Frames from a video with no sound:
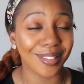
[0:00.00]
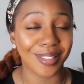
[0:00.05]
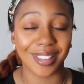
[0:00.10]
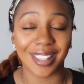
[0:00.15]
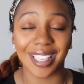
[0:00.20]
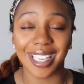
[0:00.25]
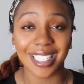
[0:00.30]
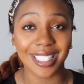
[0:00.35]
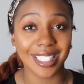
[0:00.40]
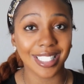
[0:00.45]

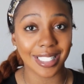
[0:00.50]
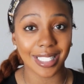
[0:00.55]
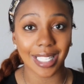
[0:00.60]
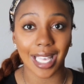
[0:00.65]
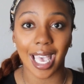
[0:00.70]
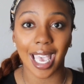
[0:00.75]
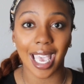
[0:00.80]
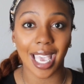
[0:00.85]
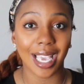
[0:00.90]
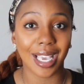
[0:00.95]
this is
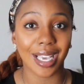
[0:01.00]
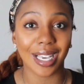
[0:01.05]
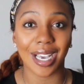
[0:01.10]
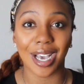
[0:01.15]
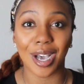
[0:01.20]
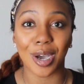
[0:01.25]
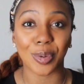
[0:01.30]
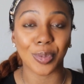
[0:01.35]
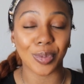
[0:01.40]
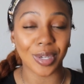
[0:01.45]
like
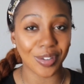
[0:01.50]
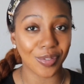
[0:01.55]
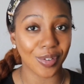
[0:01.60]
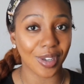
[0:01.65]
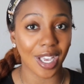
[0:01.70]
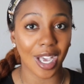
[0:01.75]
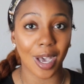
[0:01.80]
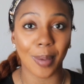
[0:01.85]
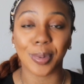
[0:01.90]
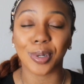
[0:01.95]
a
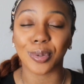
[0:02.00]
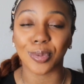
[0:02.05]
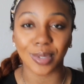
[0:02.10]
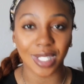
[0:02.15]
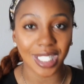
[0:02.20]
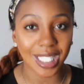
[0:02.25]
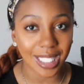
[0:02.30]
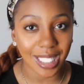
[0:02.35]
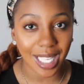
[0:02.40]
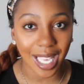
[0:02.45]
revamp a
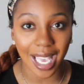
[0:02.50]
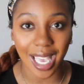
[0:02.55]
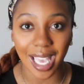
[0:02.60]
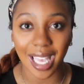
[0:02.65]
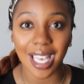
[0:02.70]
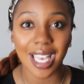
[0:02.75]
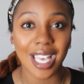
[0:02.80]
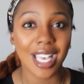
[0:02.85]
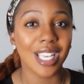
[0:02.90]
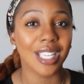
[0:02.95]

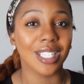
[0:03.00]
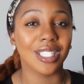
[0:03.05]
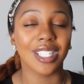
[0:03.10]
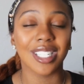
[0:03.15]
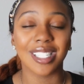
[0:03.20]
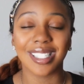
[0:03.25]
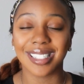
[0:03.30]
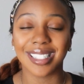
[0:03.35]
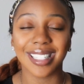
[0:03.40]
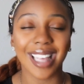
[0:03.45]
reset
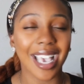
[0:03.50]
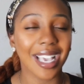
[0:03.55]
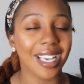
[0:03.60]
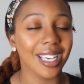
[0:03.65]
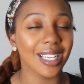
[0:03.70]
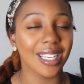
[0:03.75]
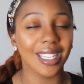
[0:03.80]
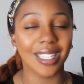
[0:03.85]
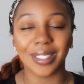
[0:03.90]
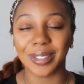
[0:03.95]
just like
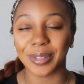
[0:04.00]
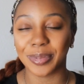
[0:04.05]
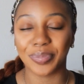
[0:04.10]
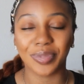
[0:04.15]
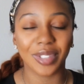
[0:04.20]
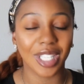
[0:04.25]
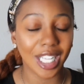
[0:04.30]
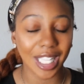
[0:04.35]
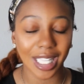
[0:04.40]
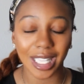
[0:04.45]
a
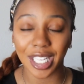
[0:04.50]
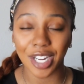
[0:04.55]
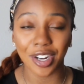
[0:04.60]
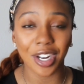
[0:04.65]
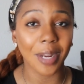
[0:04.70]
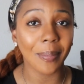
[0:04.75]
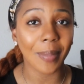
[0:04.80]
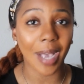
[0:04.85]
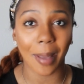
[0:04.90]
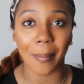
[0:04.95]

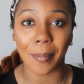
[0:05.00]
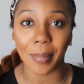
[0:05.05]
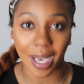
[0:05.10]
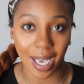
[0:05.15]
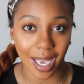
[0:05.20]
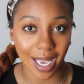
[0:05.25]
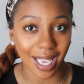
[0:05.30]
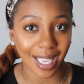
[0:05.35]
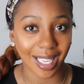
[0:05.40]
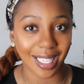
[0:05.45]
clearing my
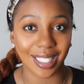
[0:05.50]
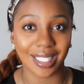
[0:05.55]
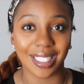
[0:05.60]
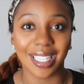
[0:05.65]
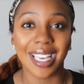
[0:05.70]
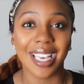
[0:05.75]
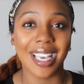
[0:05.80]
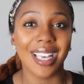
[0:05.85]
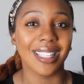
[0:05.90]
mind